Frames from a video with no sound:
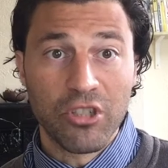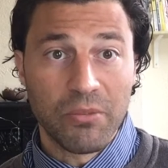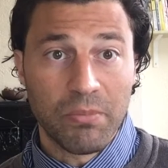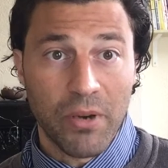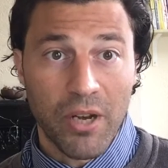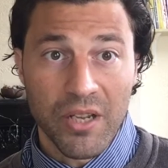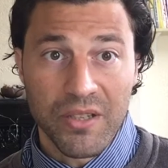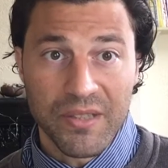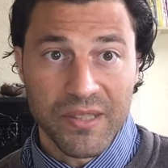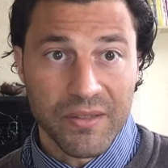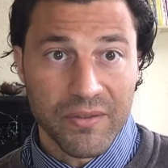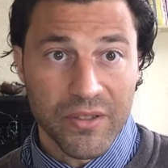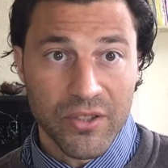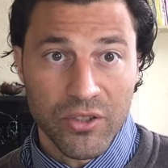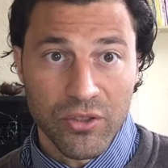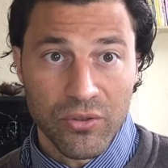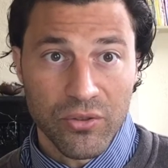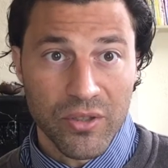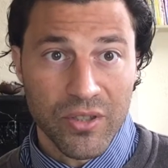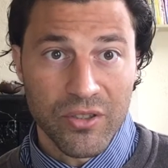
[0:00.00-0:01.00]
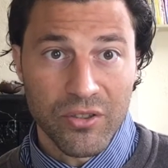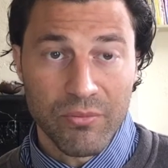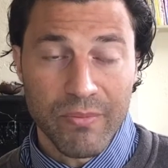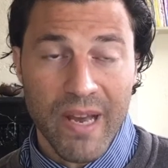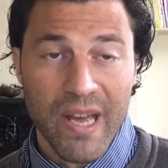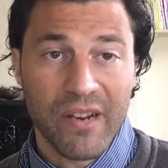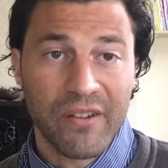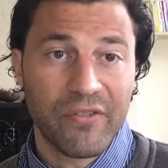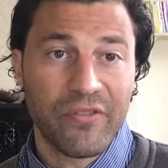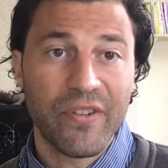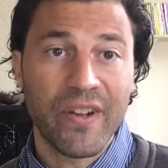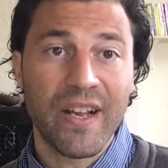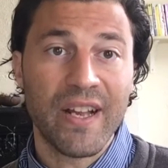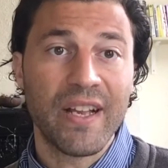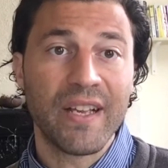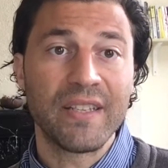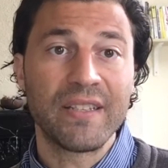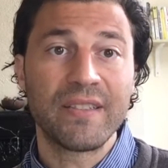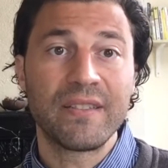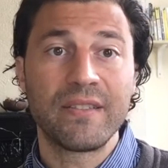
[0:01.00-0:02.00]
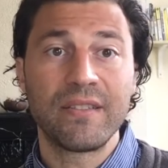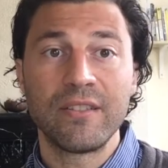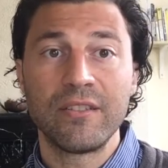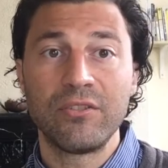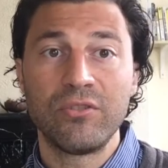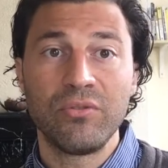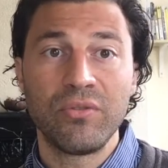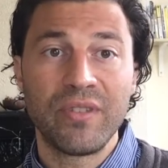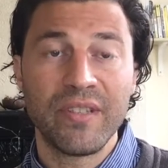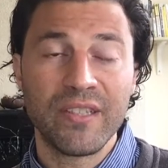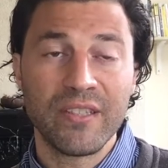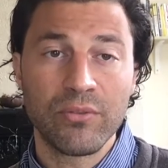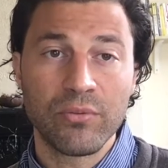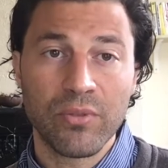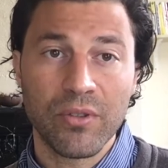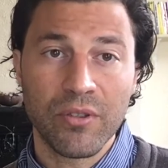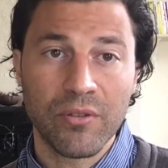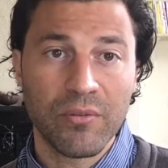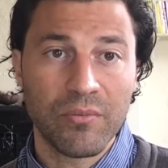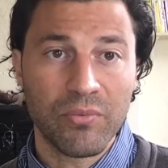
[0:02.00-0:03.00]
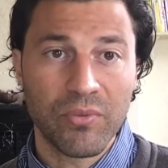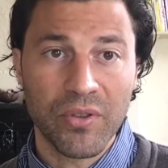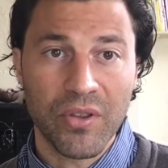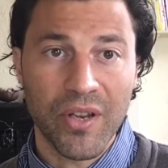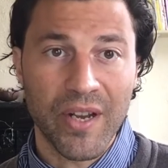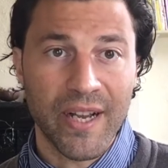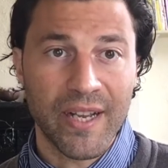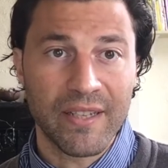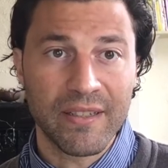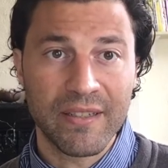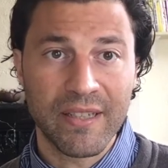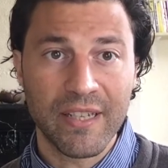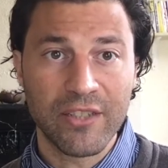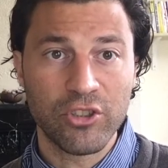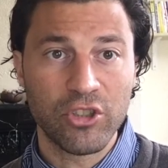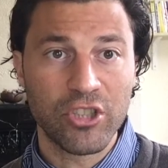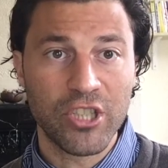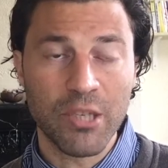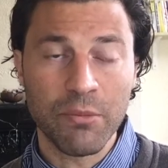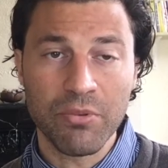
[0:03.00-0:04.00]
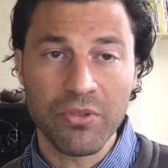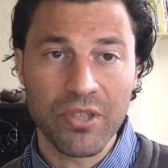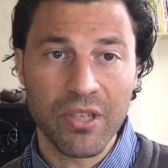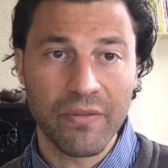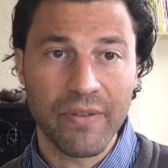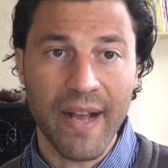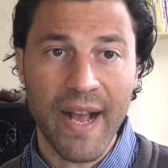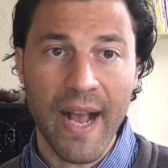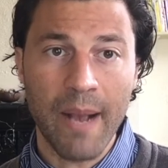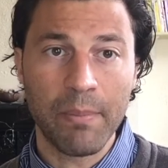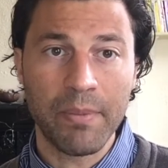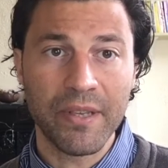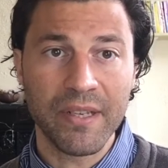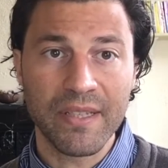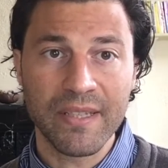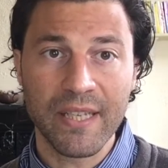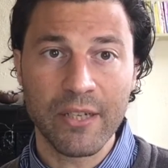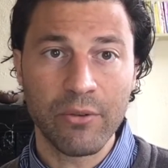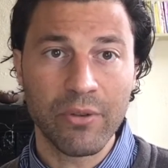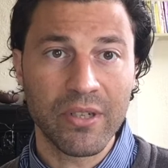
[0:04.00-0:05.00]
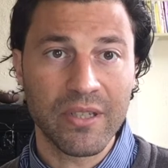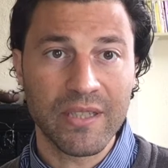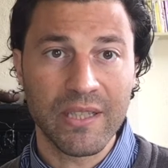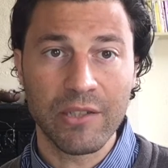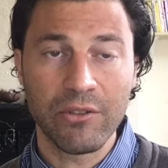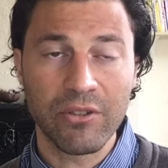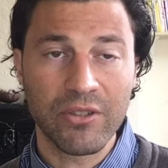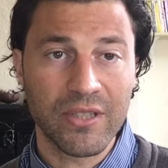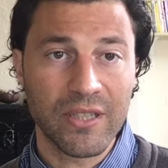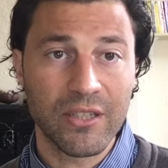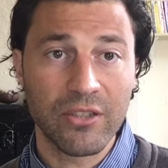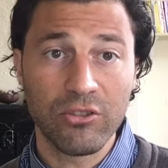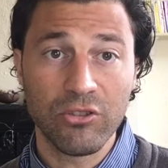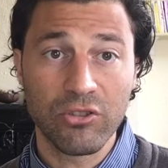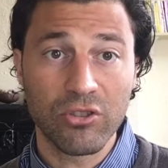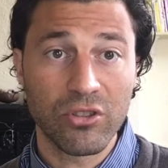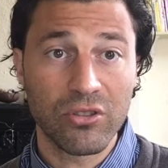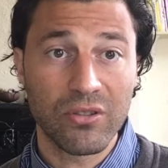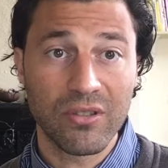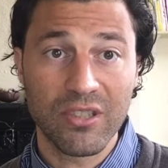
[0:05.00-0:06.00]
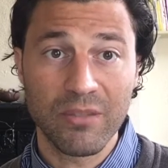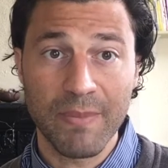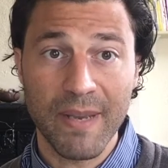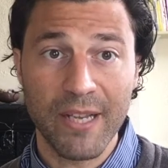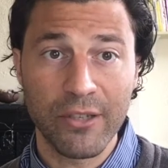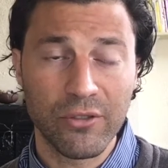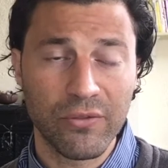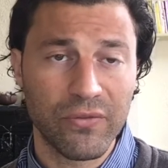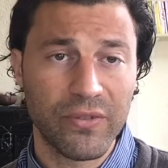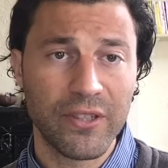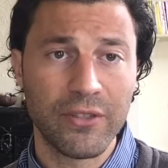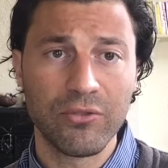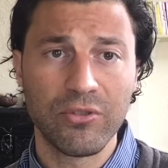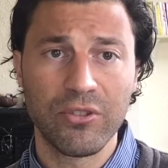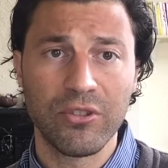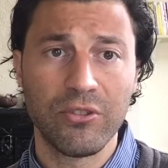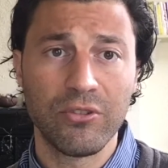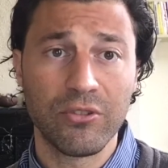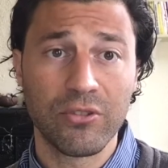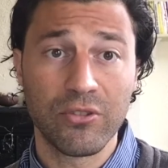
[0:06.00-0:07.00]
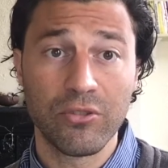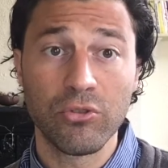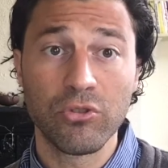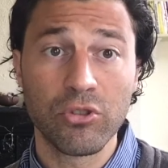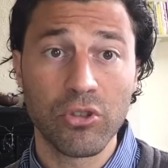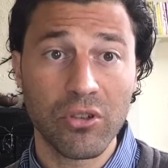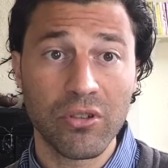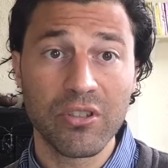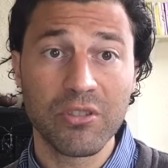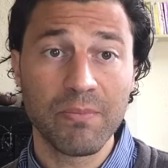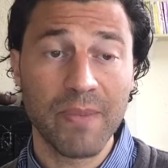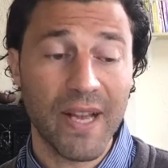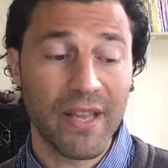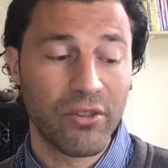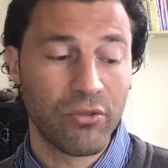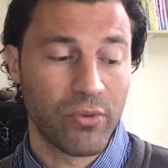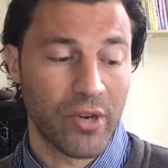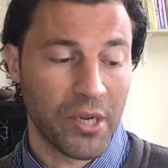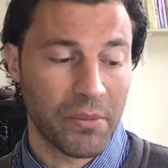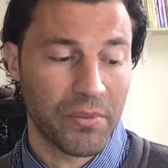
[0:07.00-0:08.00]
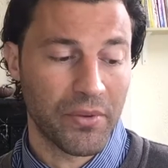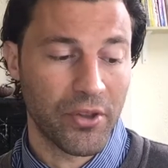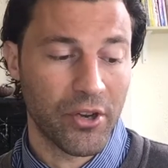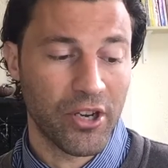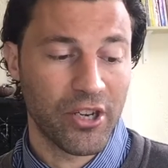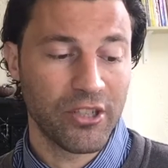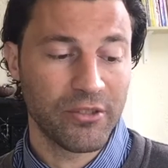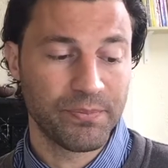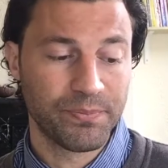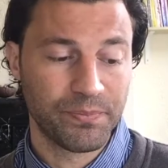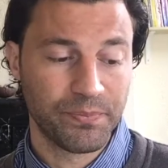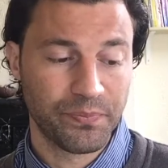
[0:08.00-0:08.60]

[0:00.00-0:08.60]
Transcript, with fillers: positive as you as you manifest, uh, do things with a with a high intention, keep yourself happy, et cetera, et cetera, et cetera. And you start to expand your frequency. You, you start to expand the realm of the heart.